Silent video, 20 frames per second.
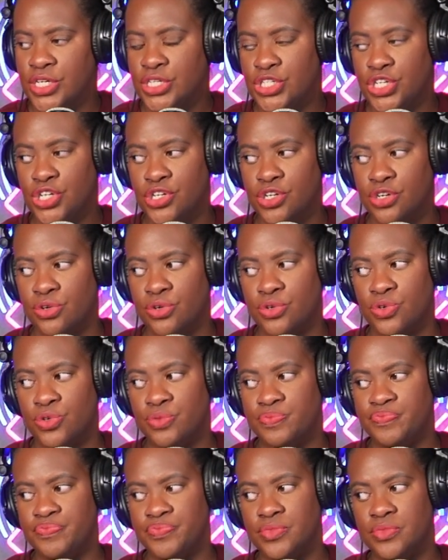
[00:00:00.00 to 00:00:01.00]

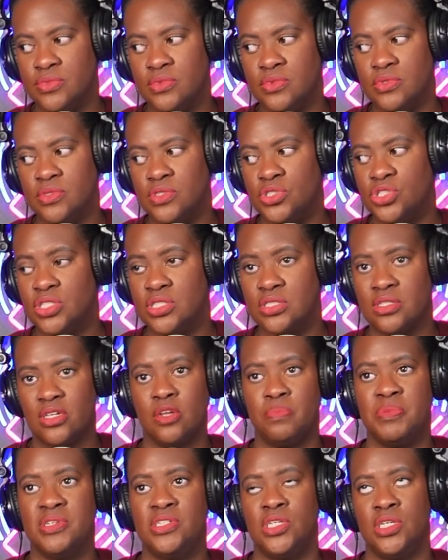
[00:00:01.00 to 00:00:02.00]
Giselle
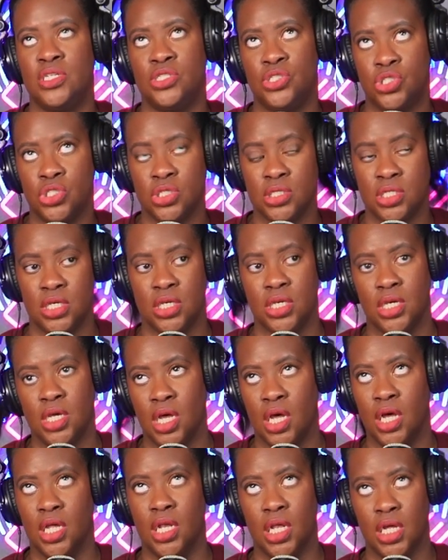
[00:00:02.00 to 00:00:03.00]
potentially,
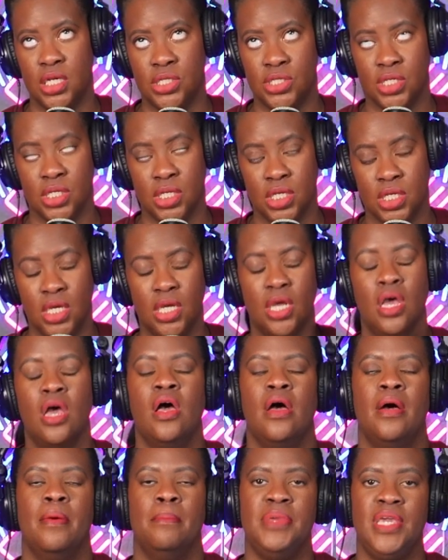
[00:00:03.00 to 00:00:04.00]
allegedly
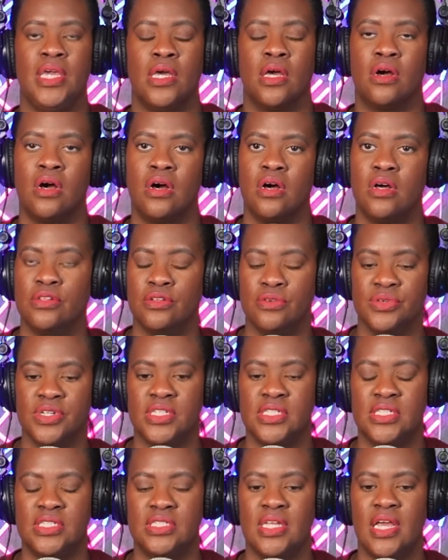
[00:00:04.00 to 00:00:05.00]
being a
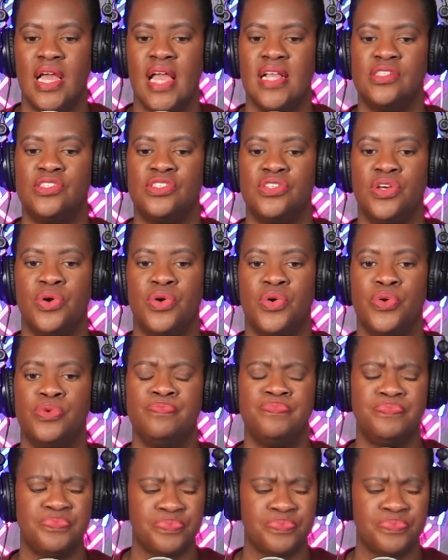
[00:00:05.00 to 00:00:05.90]
colorist. And so